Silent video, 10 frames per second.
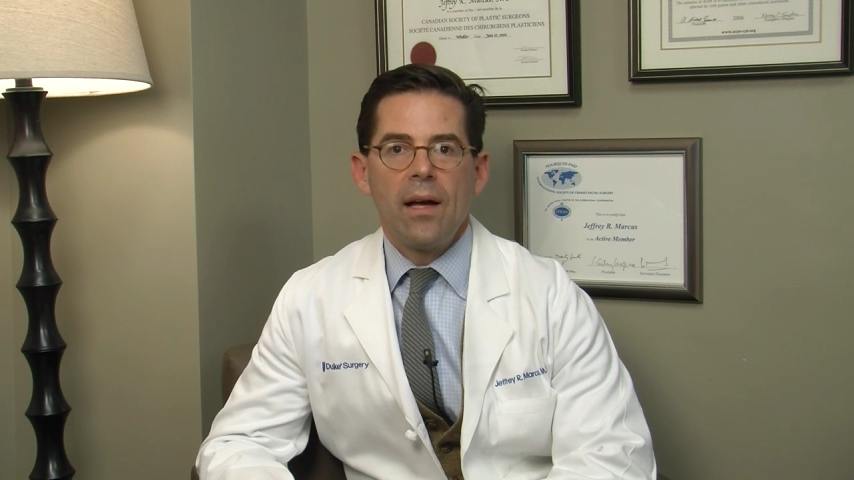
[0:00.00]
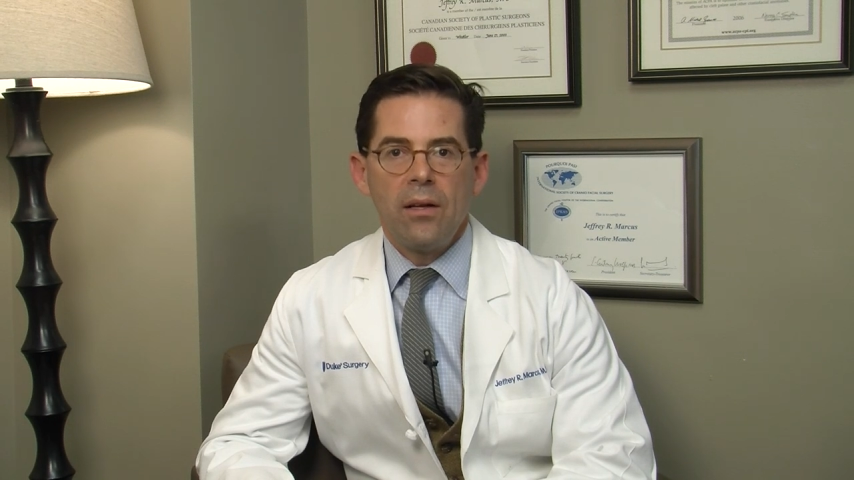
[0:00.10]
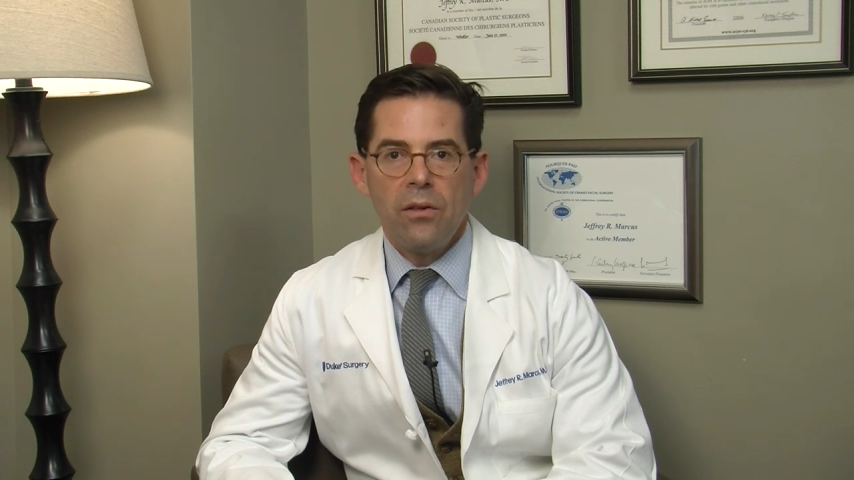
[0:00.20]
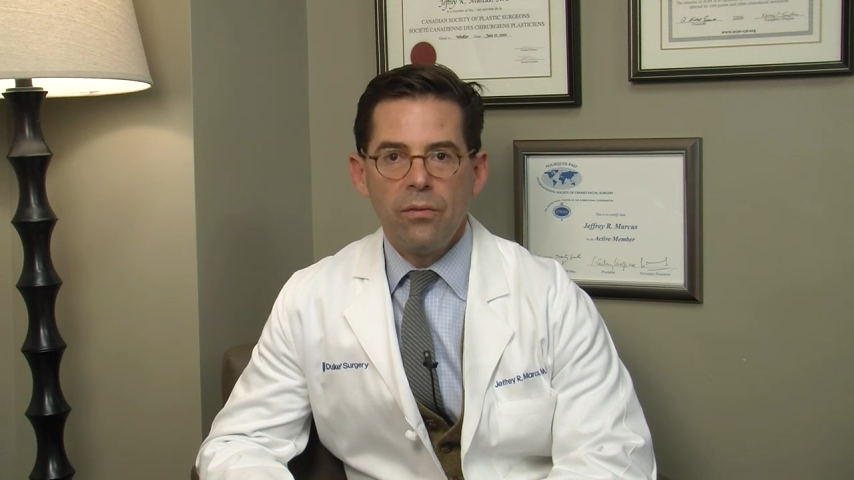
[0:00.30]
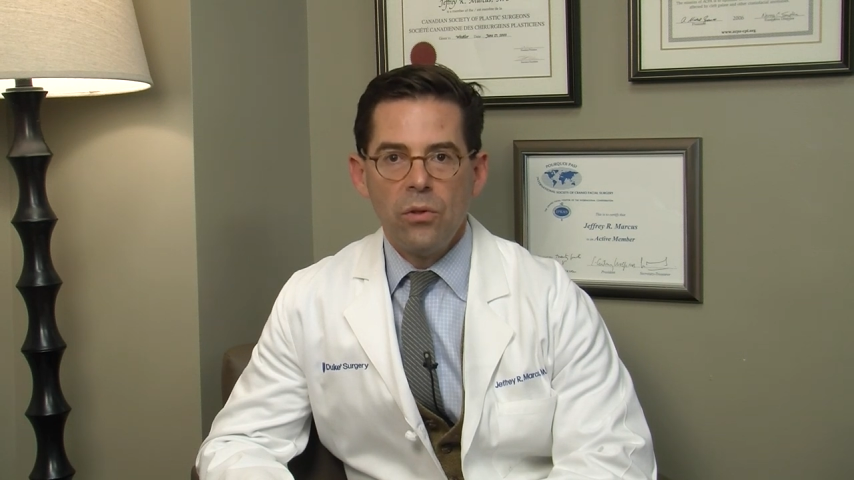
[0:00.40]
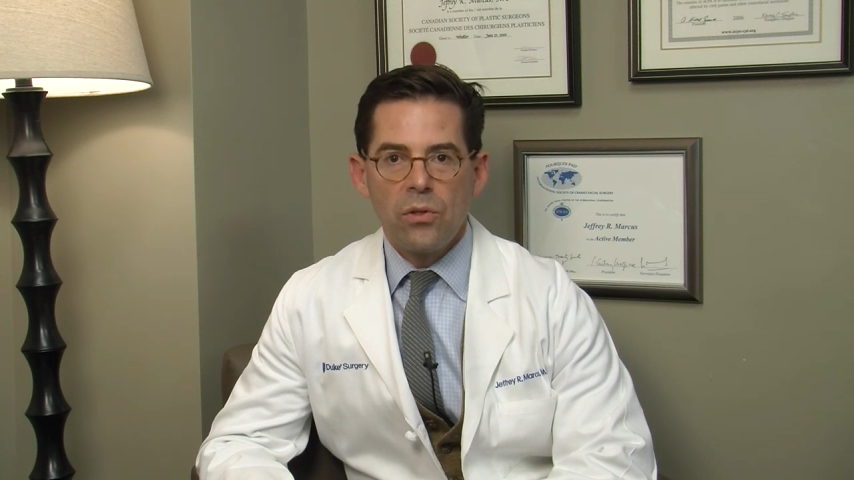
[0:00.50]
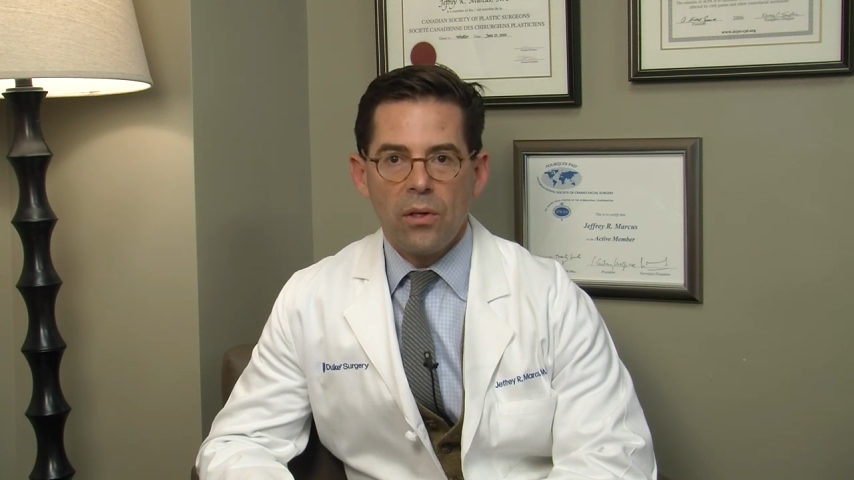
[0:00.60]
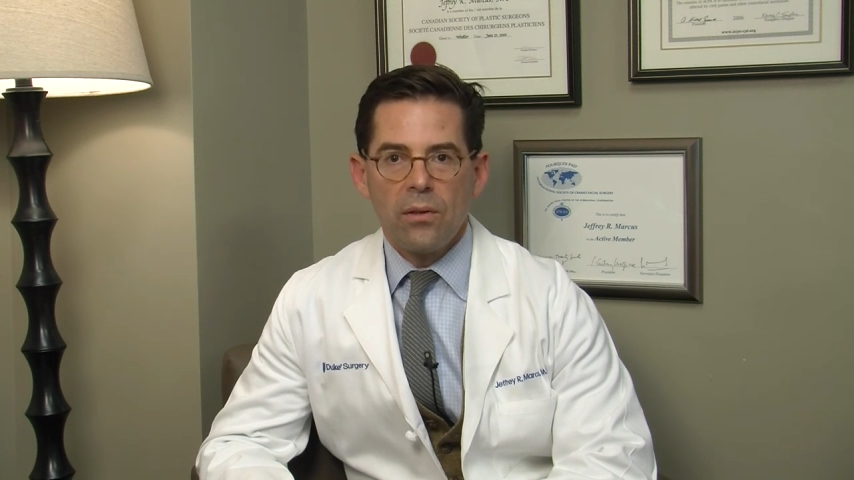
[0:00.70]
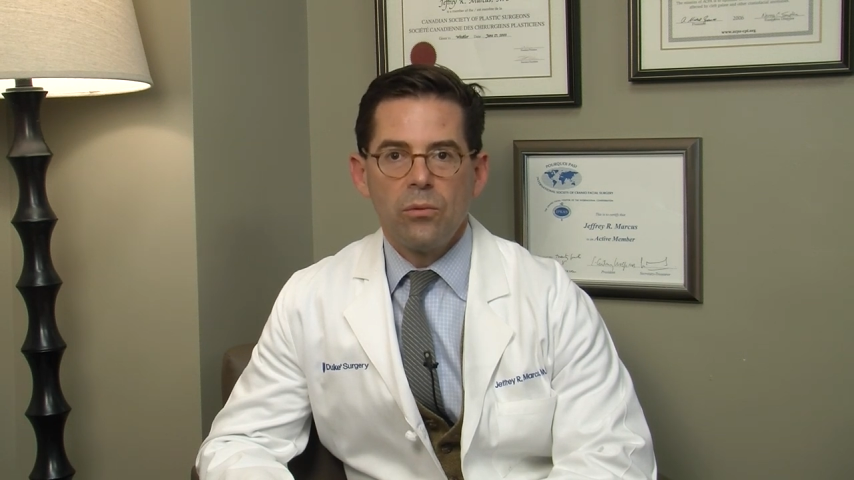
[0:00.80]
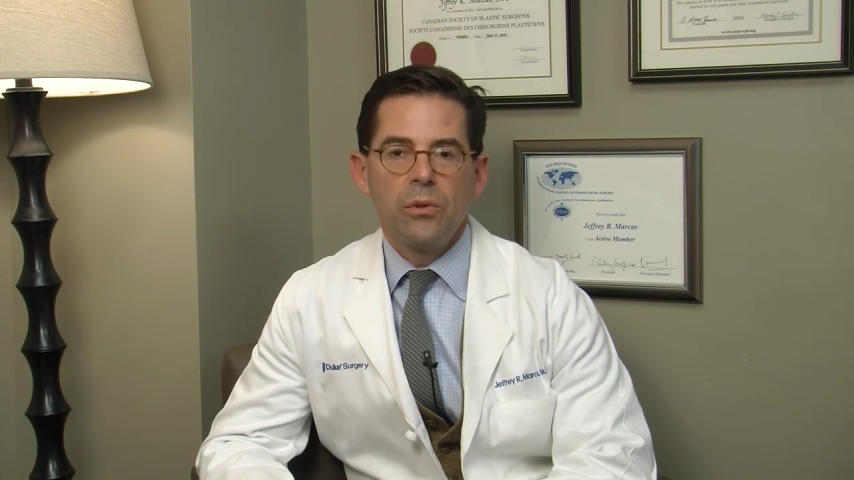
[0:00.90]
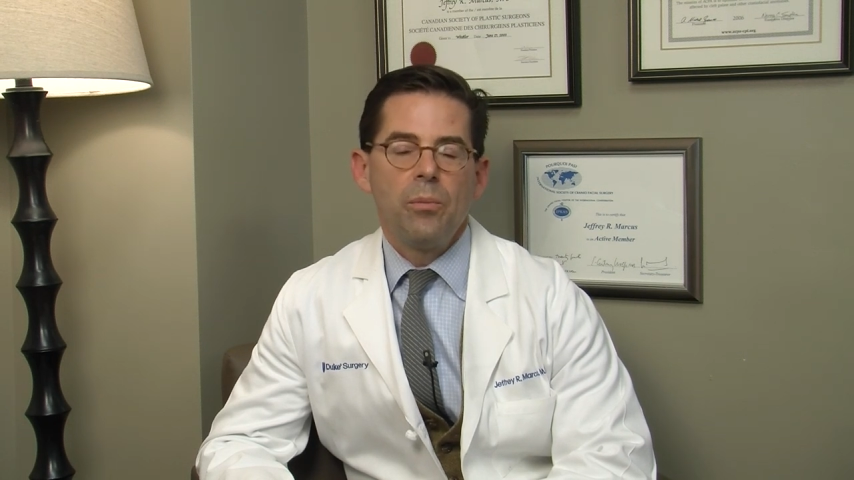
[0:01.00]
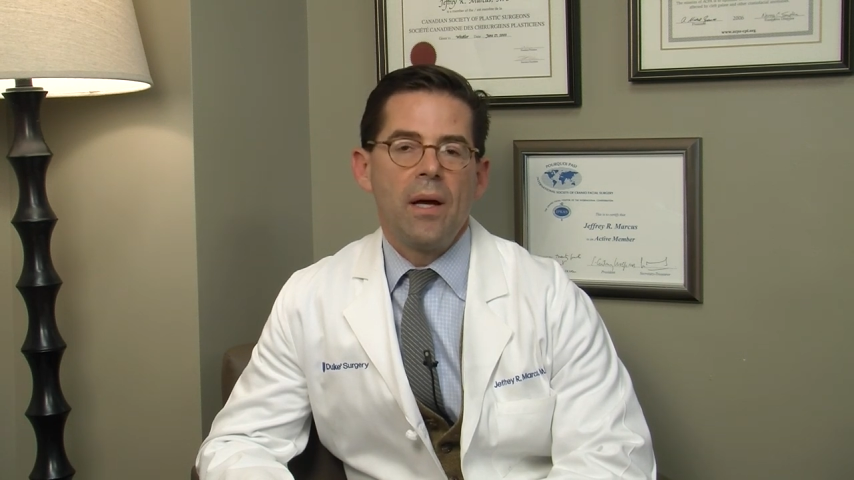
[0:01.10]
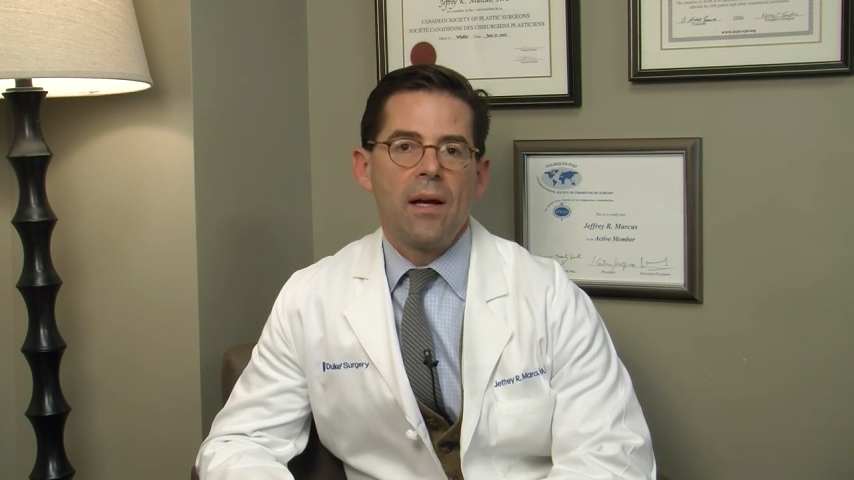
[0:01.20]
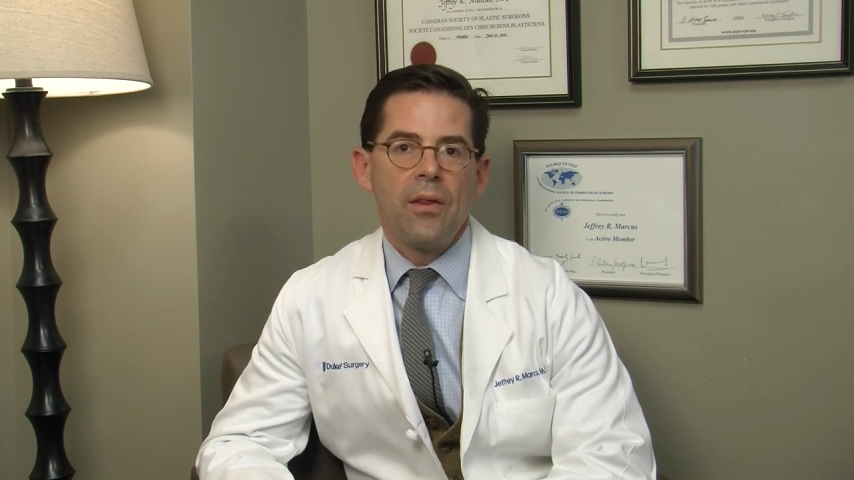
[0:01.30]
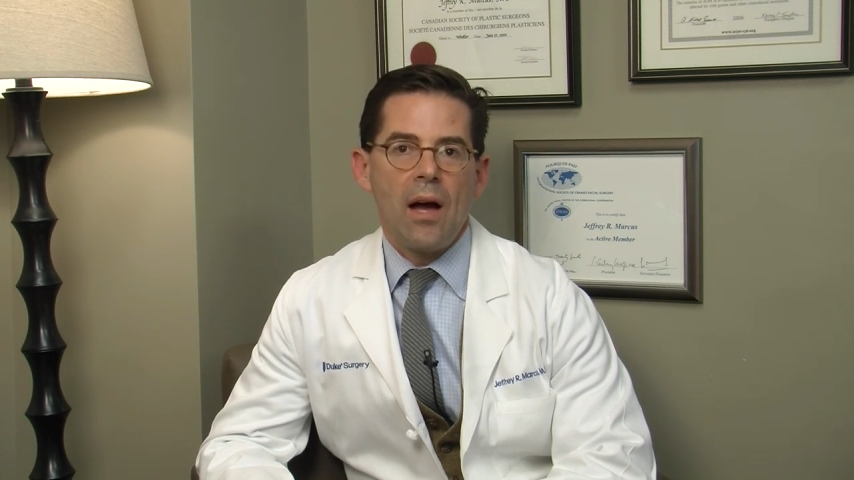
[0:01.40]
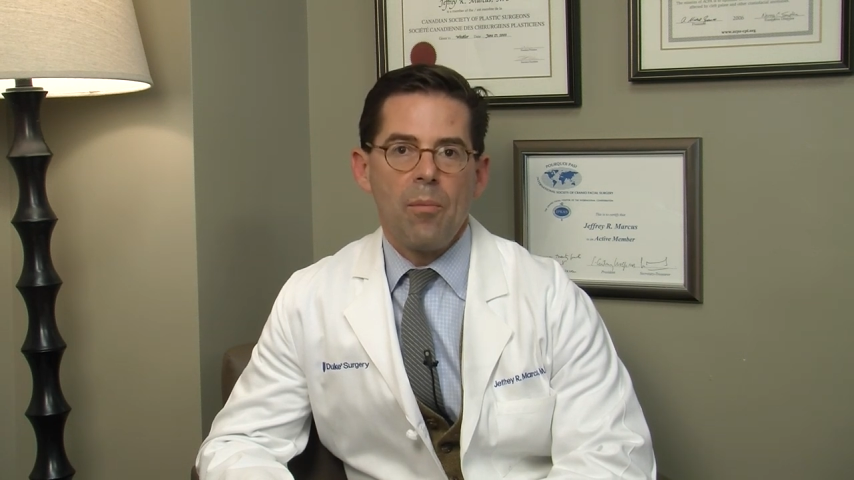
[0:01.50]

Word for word: and in the future will depend on the